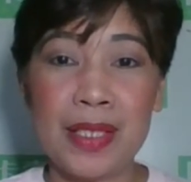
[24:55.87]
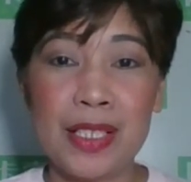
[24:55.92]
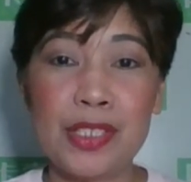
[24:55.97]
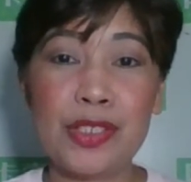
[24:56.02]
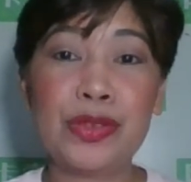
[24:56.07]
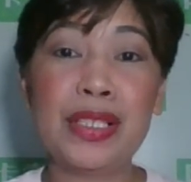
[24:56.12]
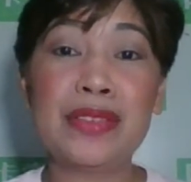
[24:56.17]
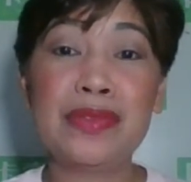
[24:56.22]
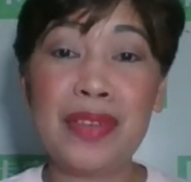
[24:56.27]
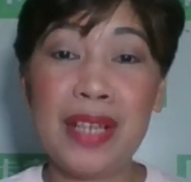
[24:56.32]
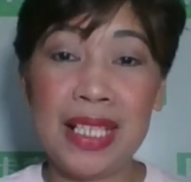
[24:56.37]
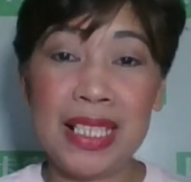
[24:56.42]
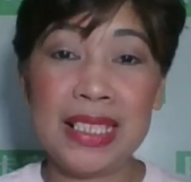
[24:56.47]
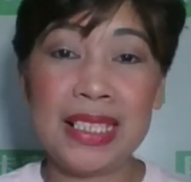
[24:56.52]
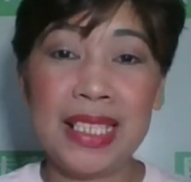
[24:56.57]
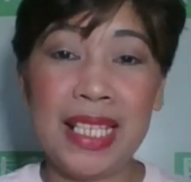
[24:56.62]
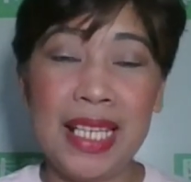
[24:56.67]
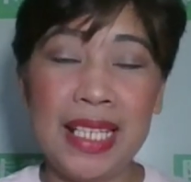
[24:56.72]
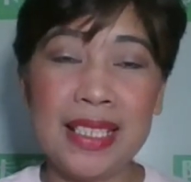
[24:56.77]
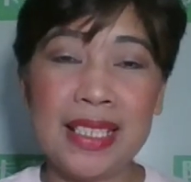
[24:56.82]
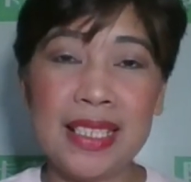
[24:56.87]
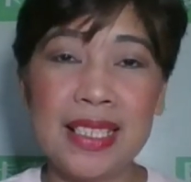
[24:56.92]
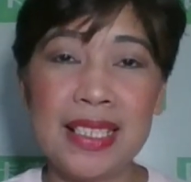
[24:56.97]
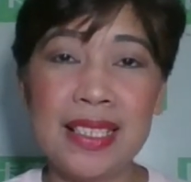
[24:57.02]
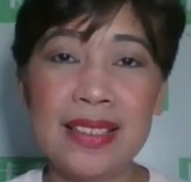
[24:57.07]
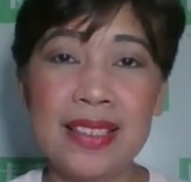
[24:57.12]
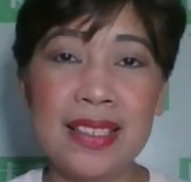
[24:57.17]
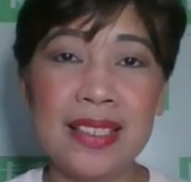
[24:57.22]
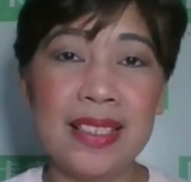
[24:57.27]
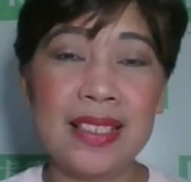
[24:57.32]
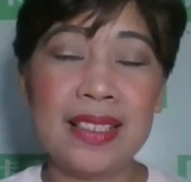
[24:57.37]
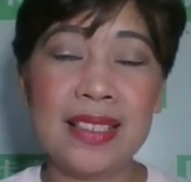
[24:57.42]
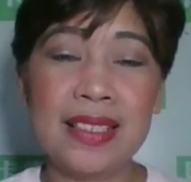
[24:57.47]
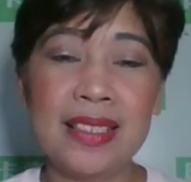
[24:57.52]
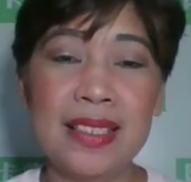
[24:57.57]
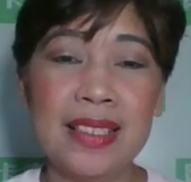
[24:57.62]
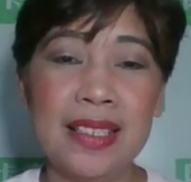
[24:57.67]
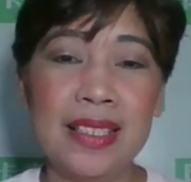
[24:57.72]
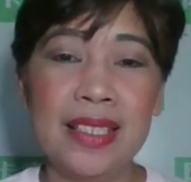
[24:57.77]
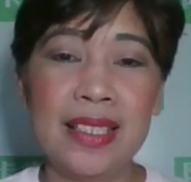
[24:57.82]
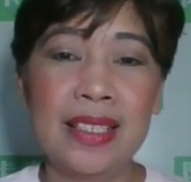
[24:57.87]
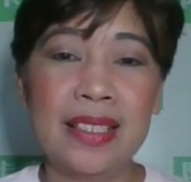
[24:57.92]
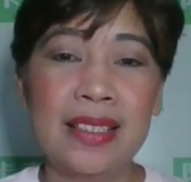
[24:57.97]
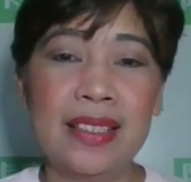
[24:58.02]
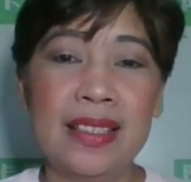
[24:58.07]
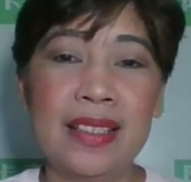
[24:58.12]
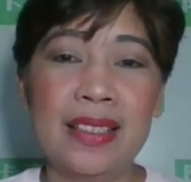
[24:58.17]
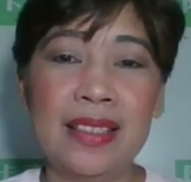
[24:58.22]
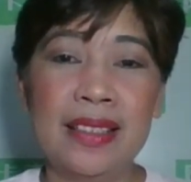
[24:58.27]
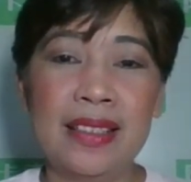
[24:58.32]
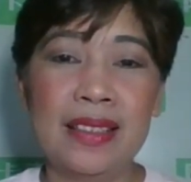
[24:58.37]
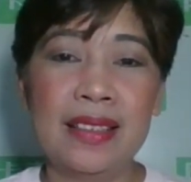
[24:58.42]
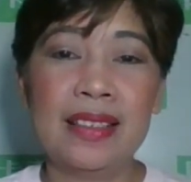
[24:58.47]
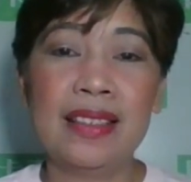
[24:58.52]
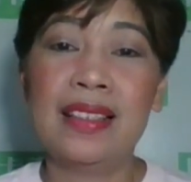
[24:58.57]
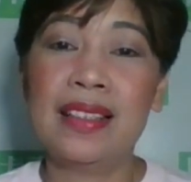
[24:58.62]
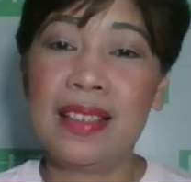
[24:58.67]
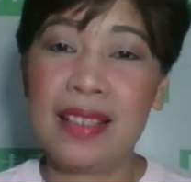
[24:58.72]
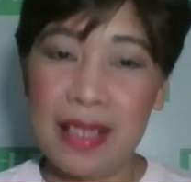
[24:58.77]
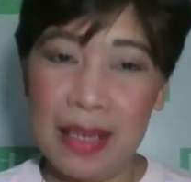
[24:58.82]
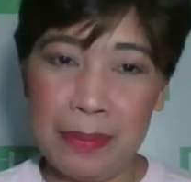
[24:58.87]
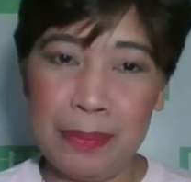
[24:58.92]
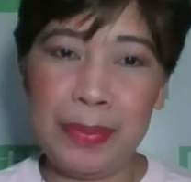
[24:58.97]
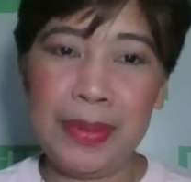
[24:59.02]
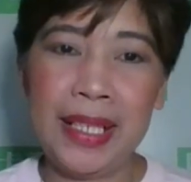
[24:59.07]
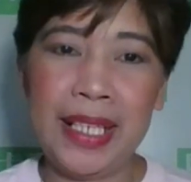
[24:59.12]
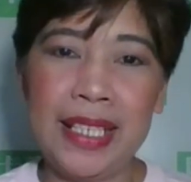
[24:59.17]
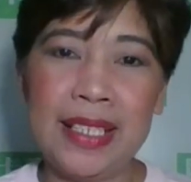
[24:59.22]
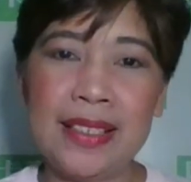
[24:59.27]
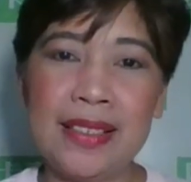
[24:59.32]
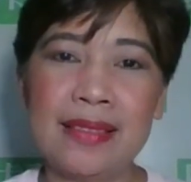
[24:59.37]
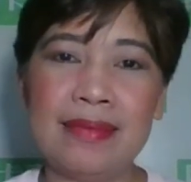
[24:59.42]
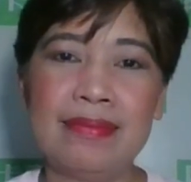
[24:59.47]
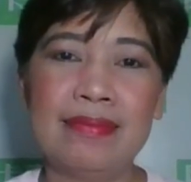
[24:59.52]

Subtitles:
to invalidate the complaint